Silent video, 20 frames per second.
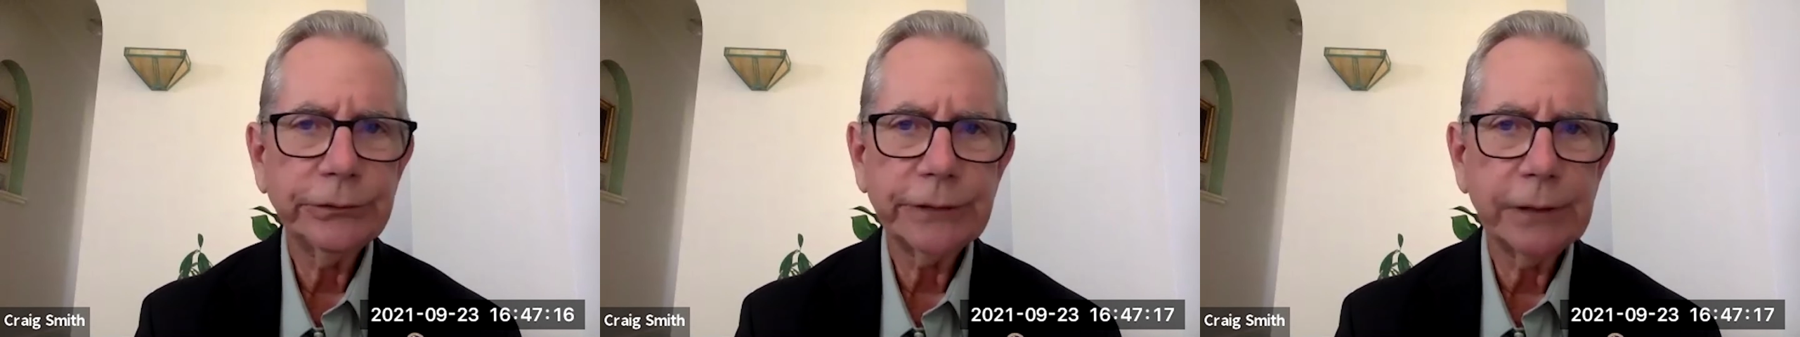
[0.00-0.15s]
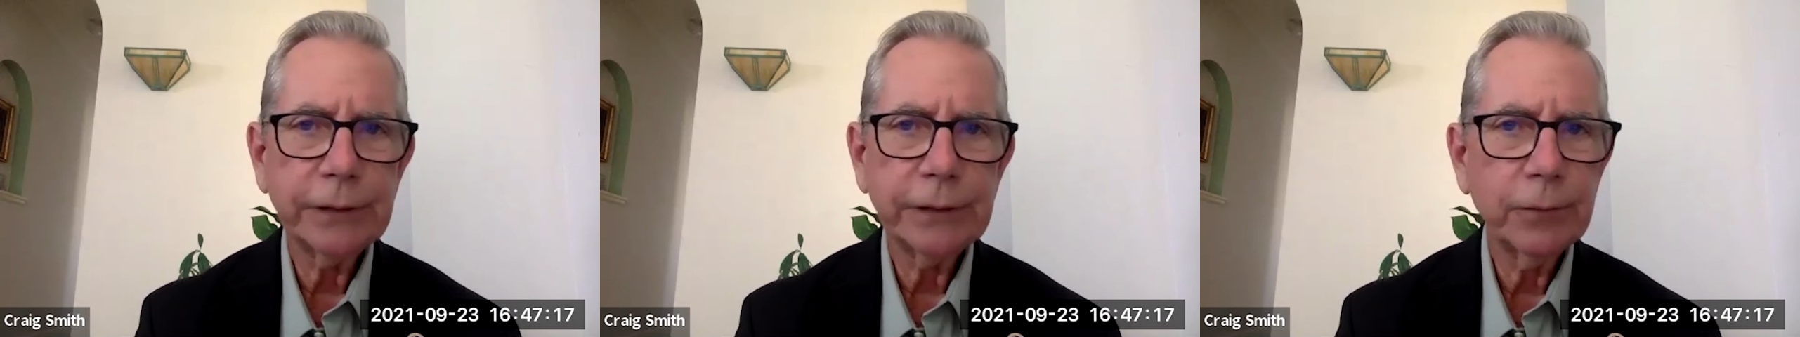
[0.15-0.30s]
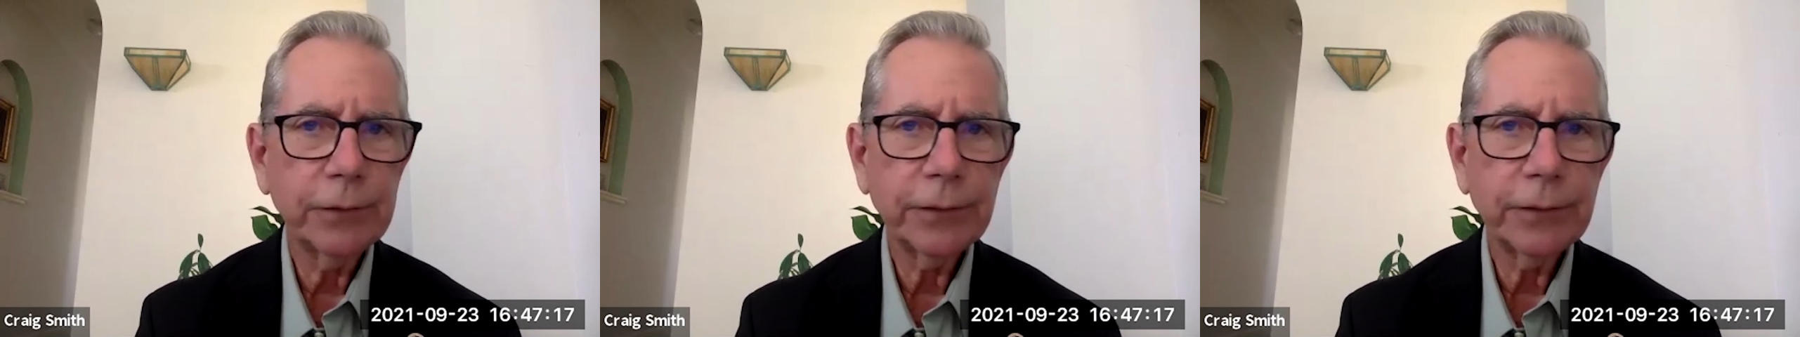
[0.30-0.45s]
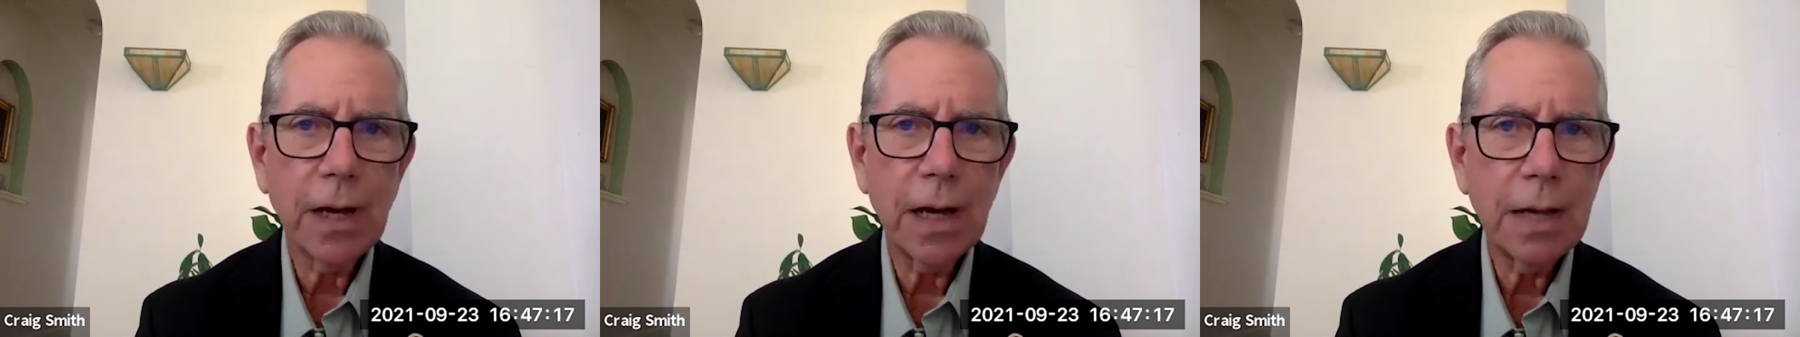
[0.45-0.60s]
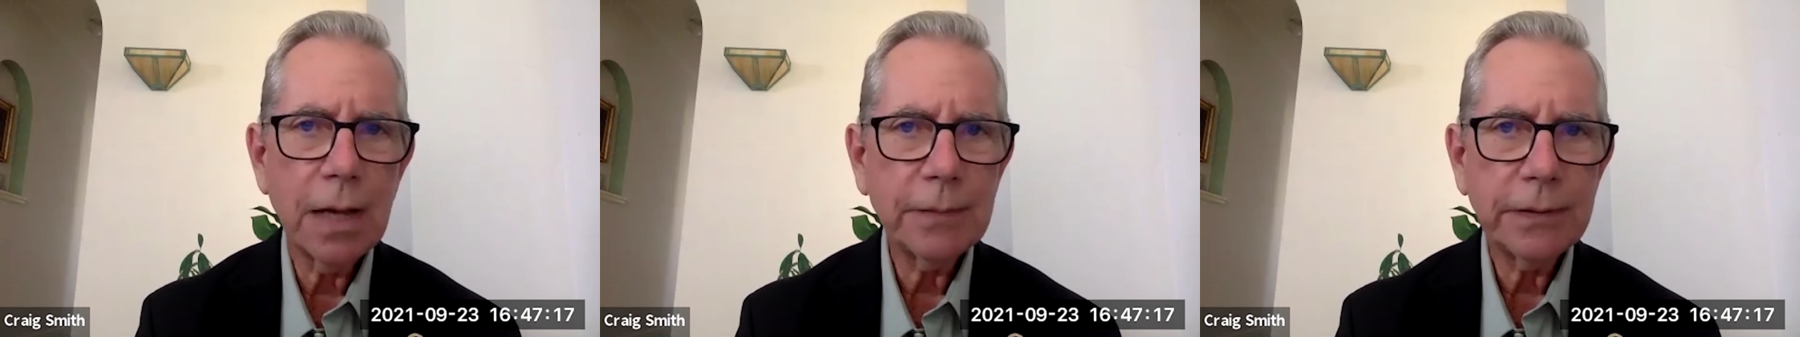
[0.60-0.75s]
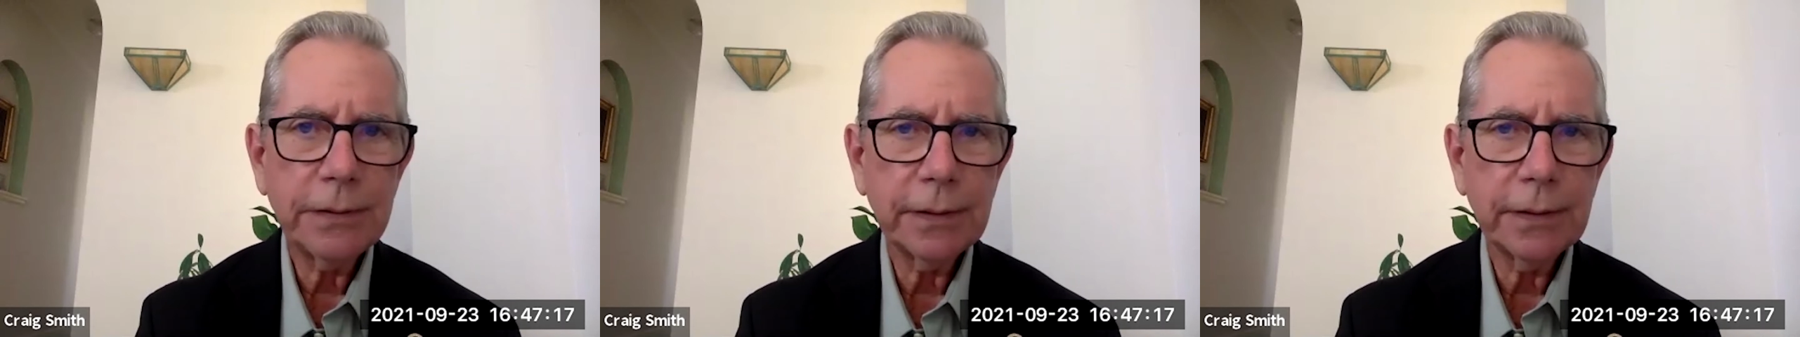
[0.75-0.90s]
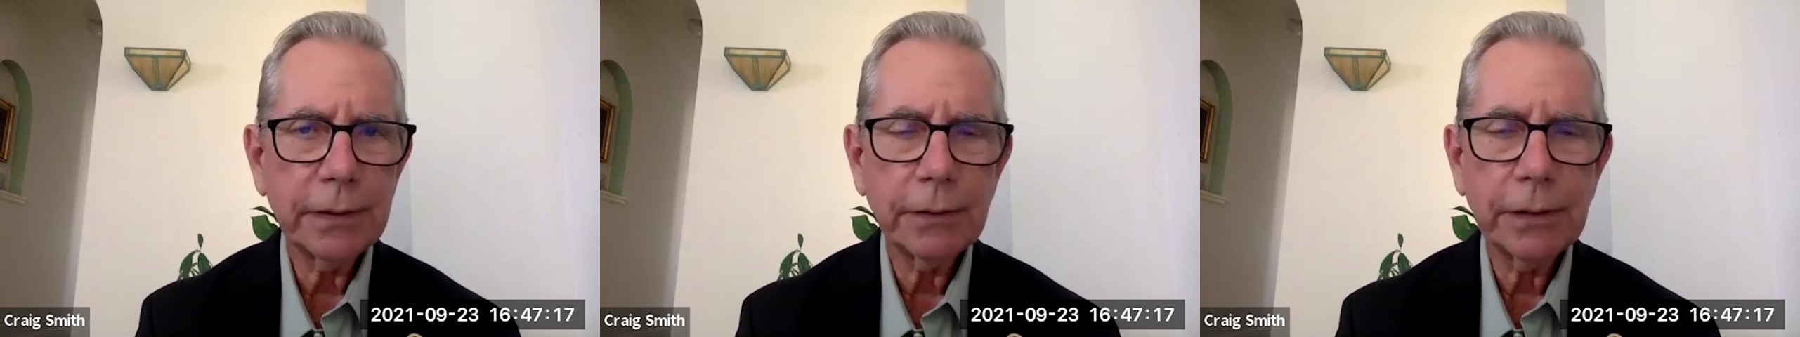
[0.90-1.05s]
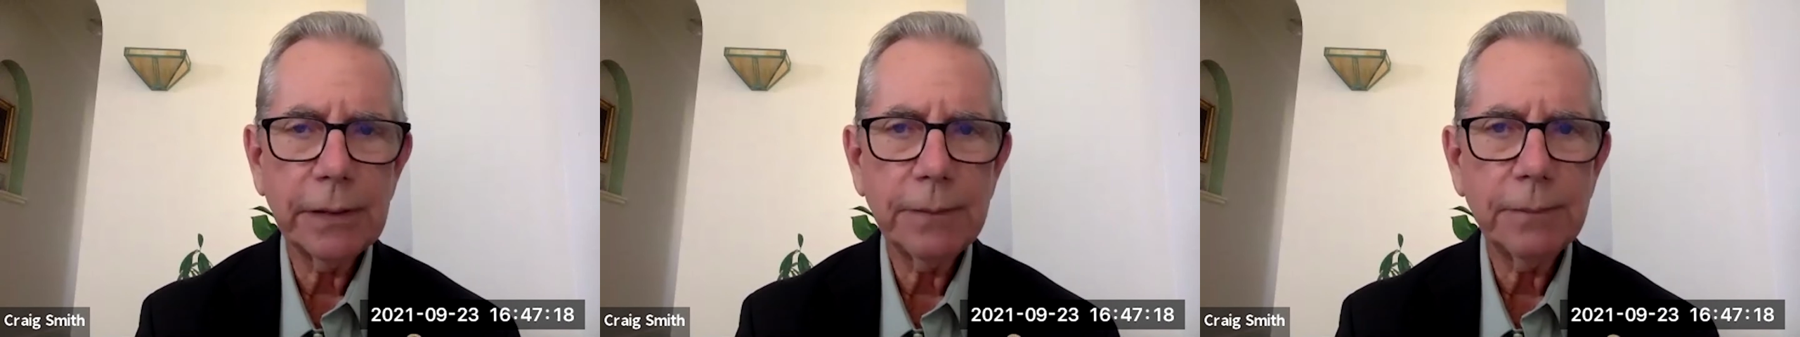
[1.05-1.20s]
in with commentary,